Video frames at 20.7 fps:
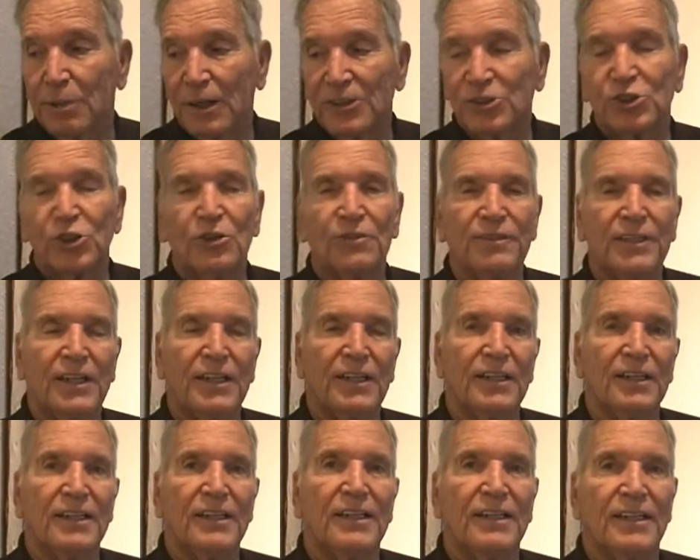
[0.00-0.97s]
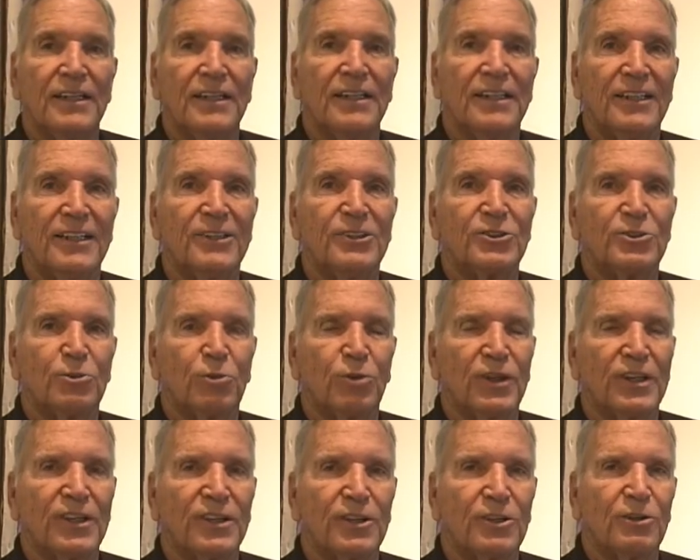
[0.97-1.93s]
Pancho Villa is
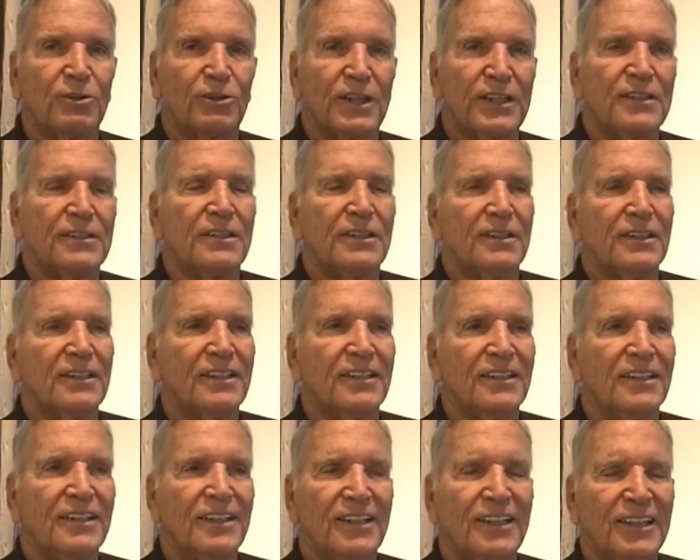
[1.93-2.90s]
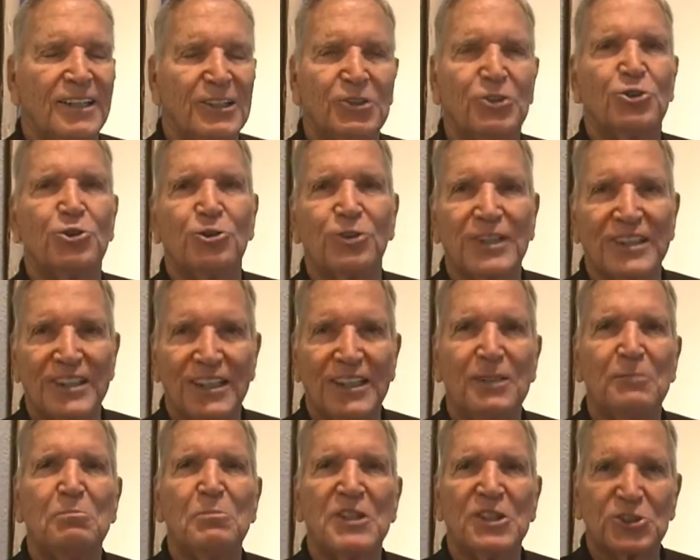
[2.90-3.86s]
one of the great
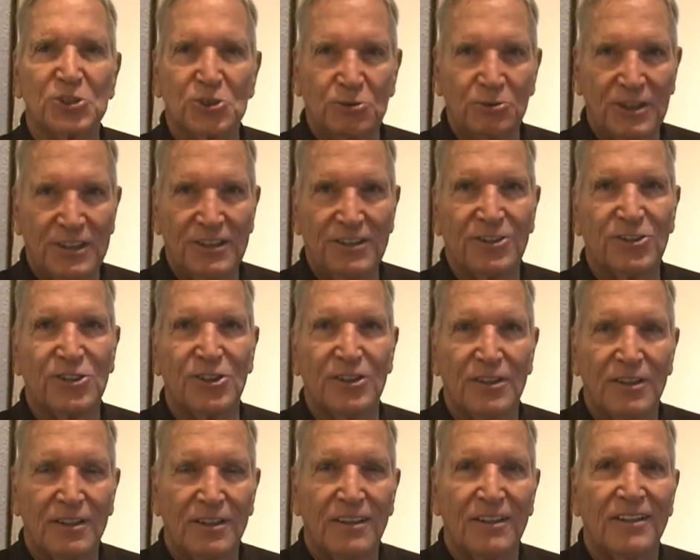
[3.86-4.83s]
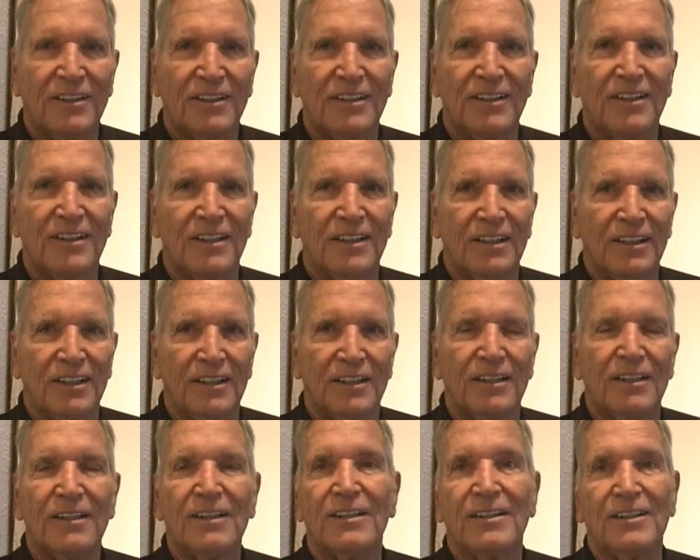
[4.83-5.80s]
intriguing mysteries
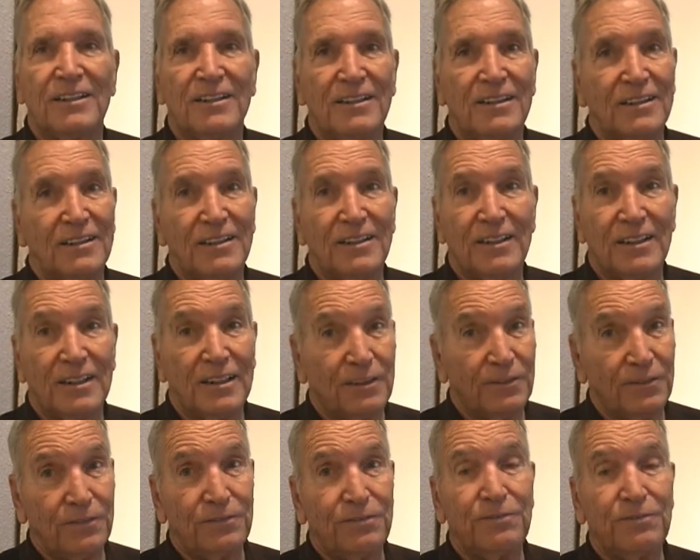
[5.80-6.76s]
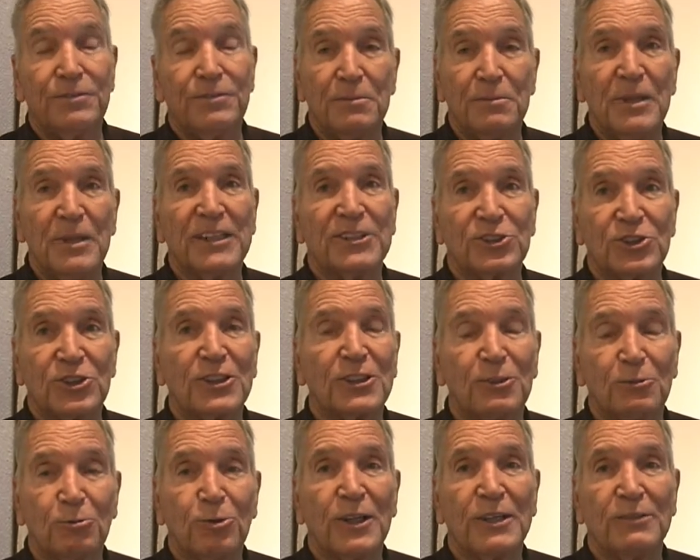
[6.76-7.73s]
uh, of the
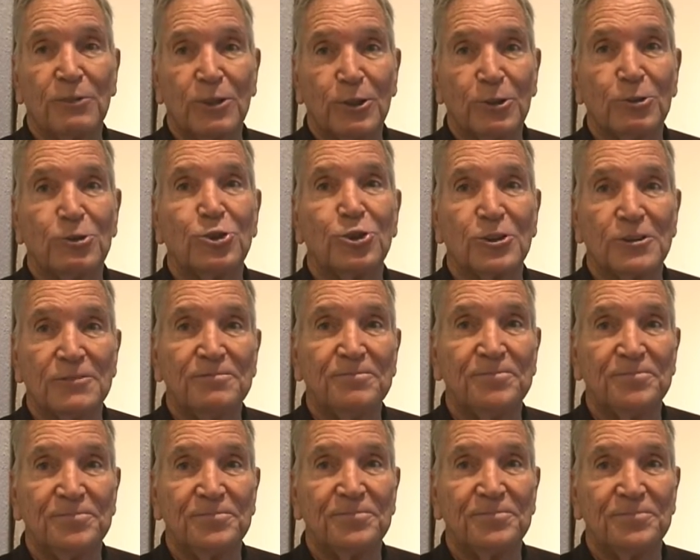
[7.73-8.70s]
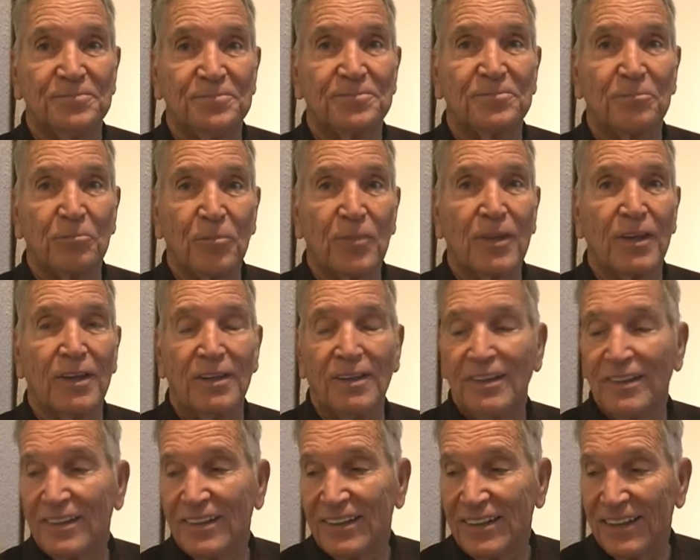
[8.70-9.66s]
Mexican Revolution.
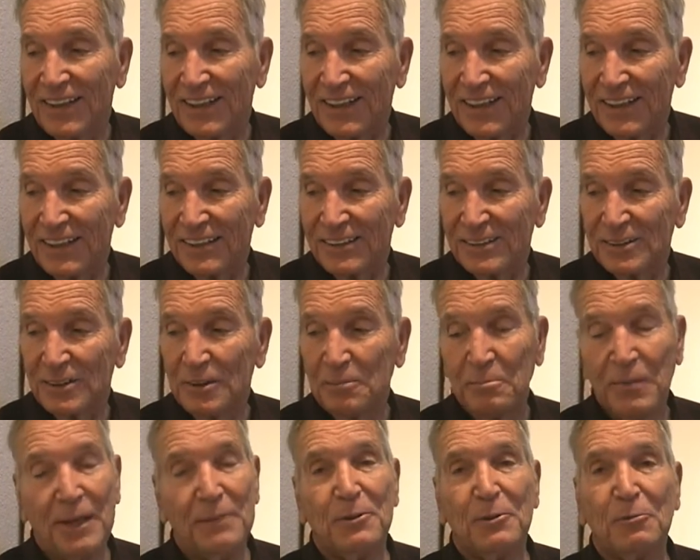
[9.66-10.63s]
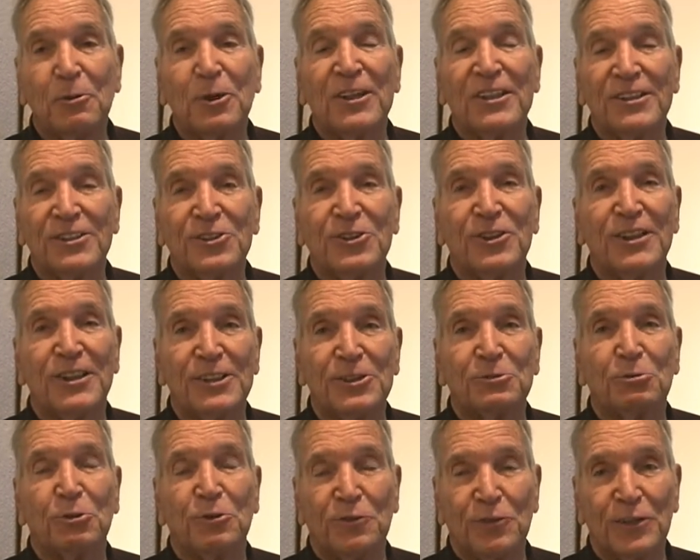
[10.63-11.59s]
And maybe one of these
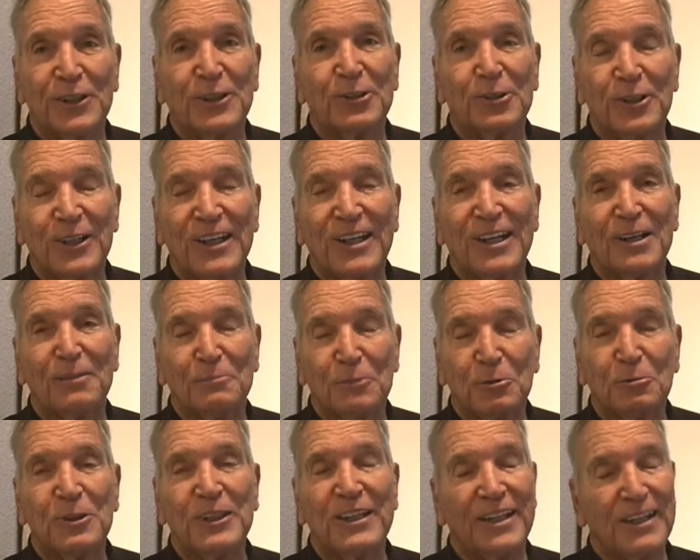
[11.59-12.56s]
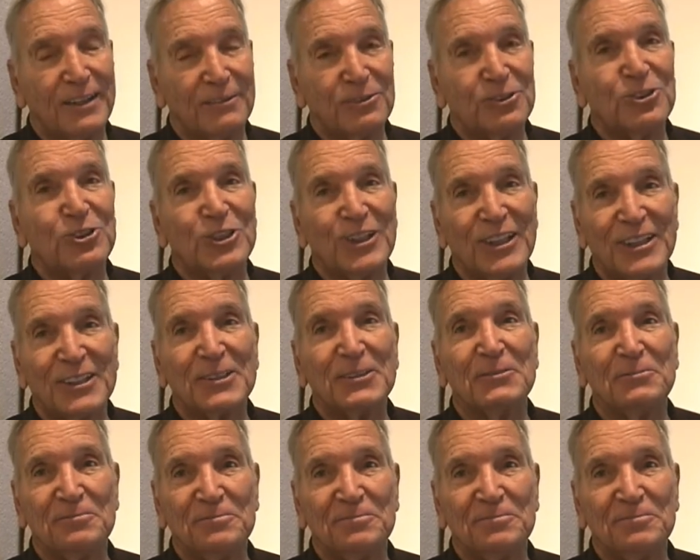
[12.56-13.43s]
days we'll figure it out, but we haven't yet.